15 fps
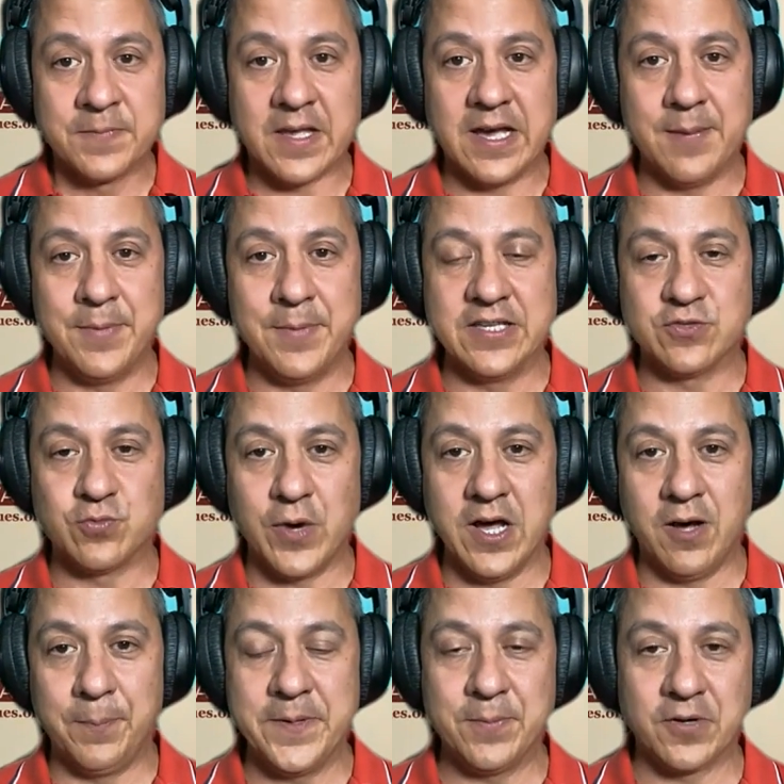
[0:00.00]
As well.
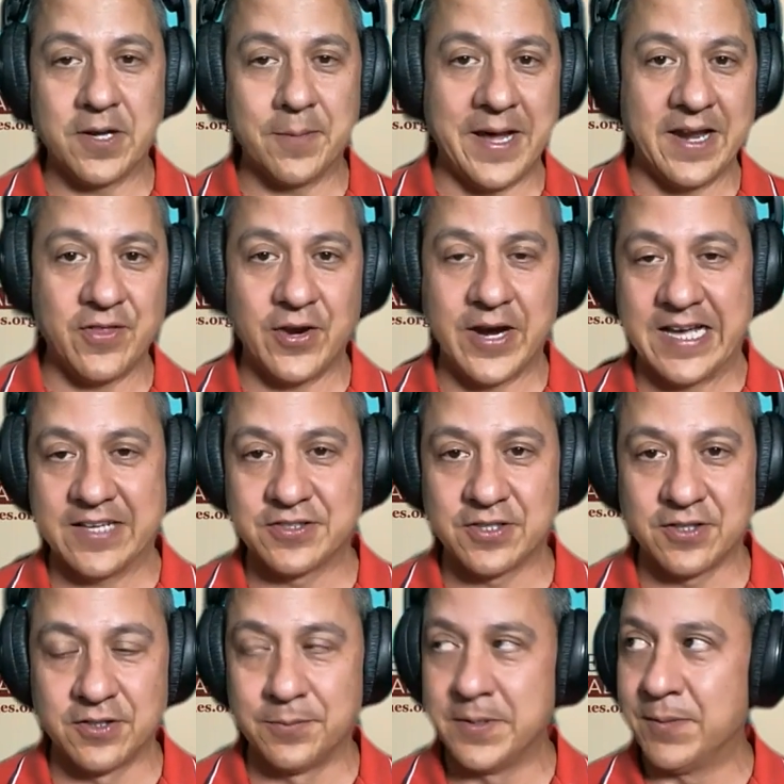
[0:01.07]
People come out of their house a
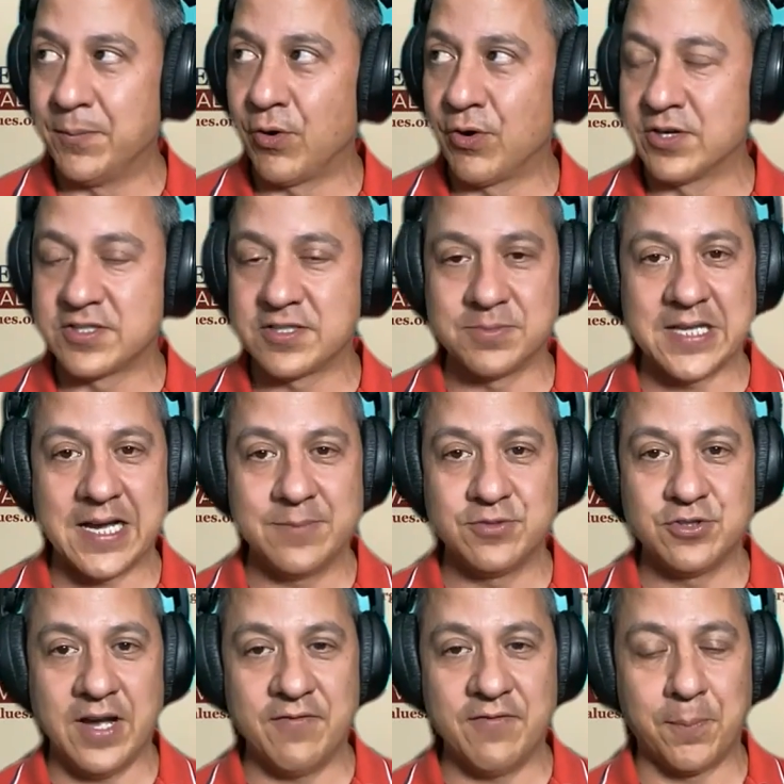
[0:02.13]
little bit more. Sometimes
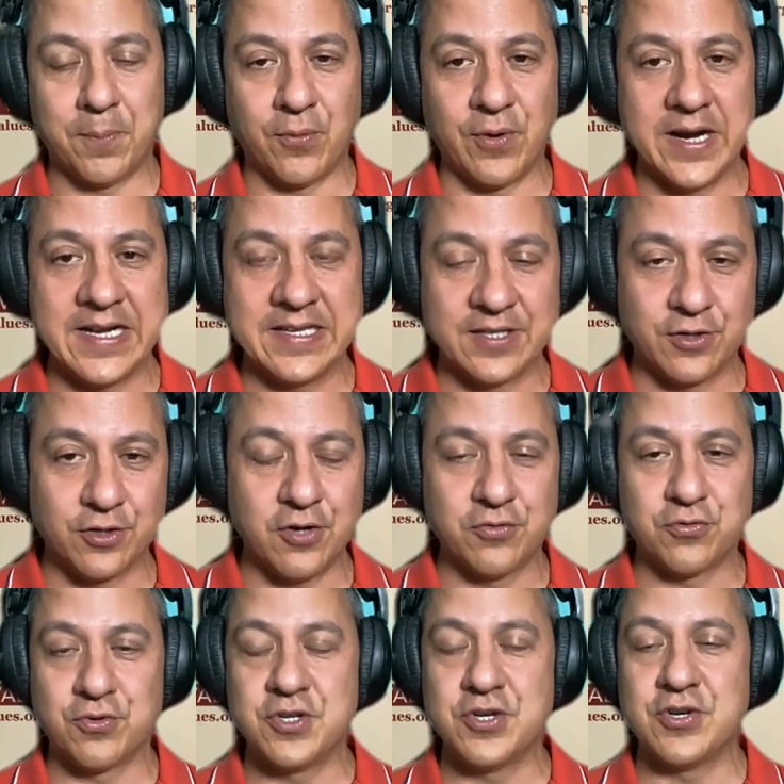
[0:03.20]
you'll have a parade that'll go
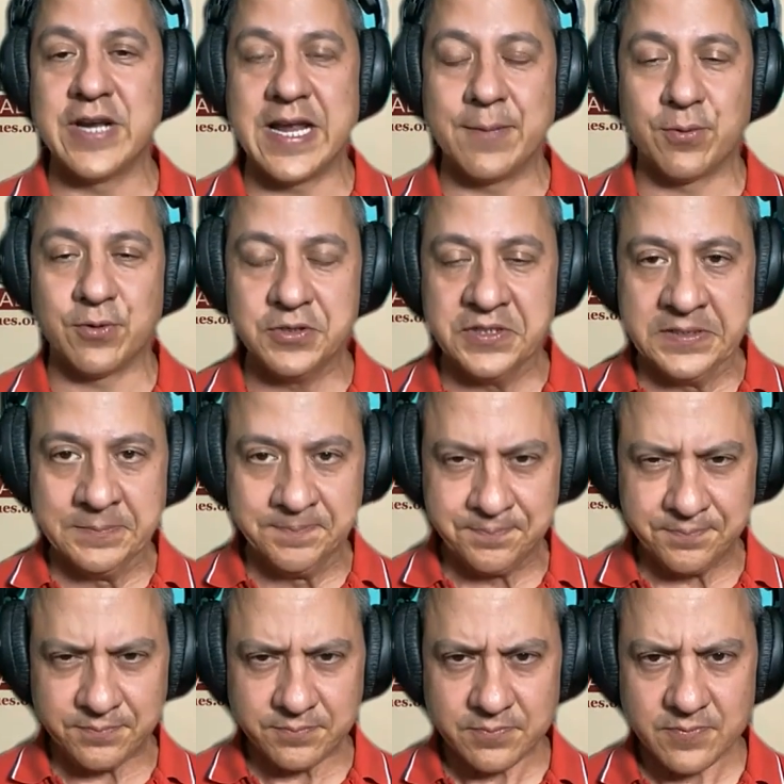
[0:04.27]
through your neighborhood
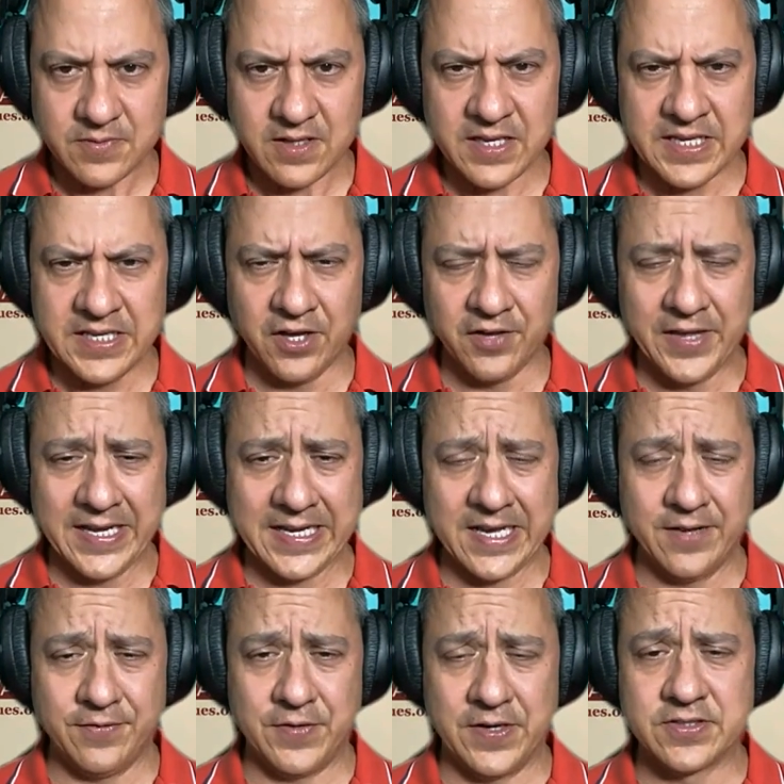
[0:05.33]
and all that kind
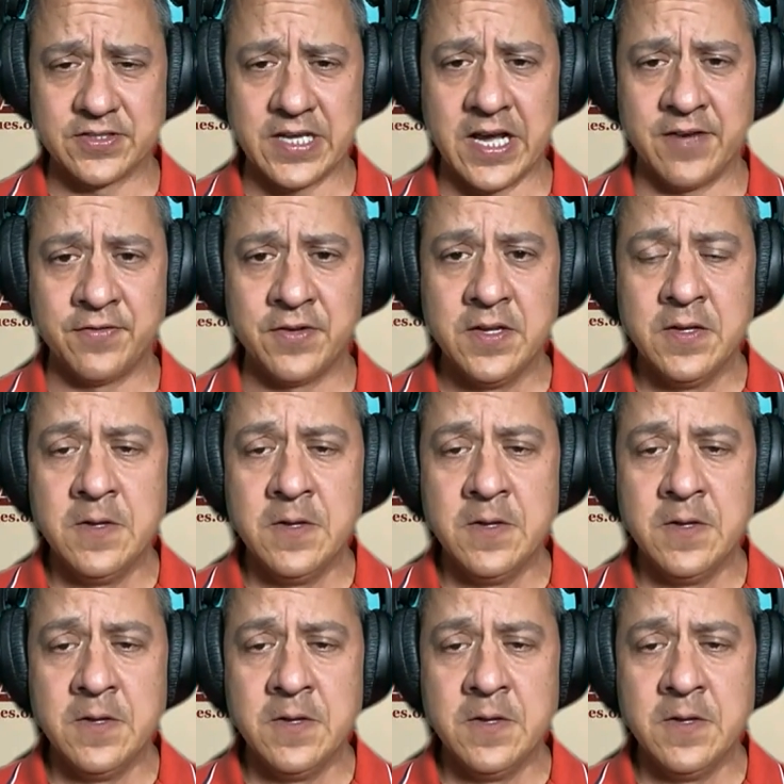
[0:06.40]
of fun stuff.